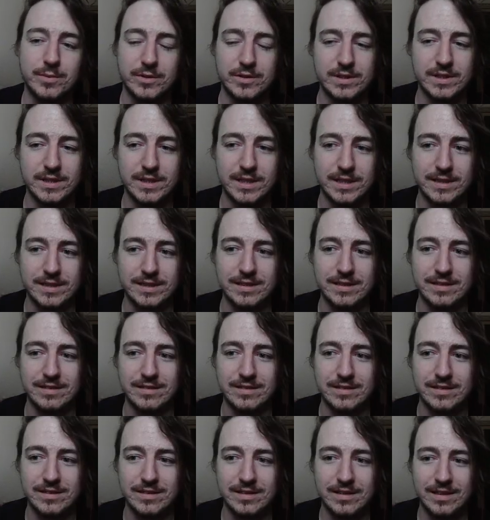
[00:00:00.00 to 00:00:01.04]
person
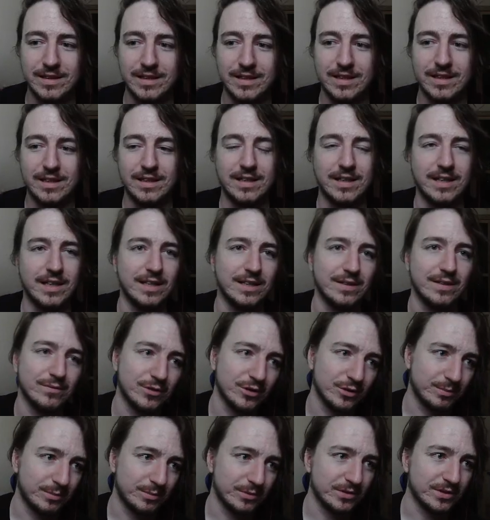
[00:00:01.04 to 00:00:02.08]
cutscenes and
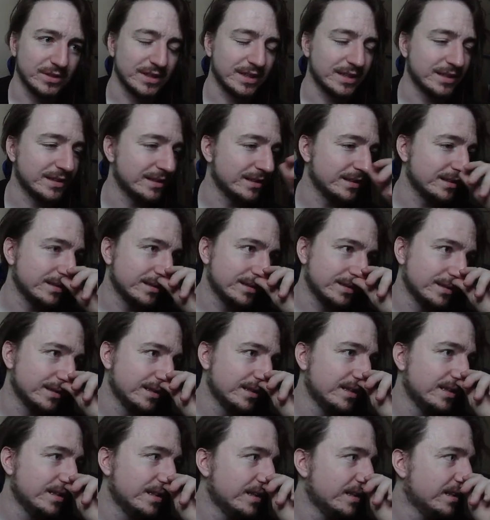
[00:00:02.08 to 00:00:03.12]
first person cutscenes,
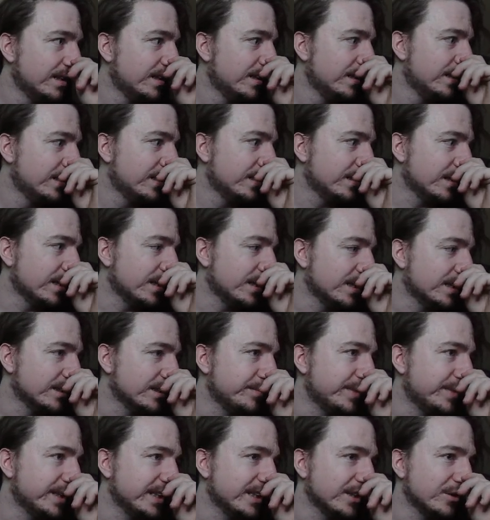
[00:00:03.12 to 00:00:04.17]

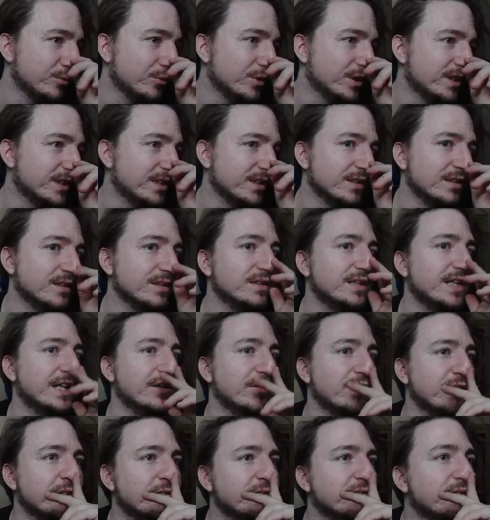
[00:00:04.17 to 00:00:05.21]
depending on what the
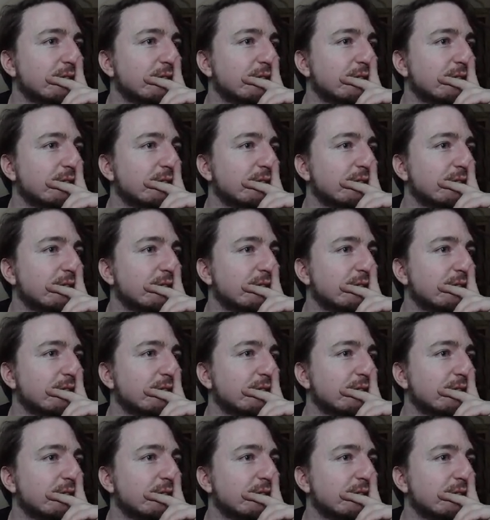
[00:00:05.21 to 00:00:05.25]
narrative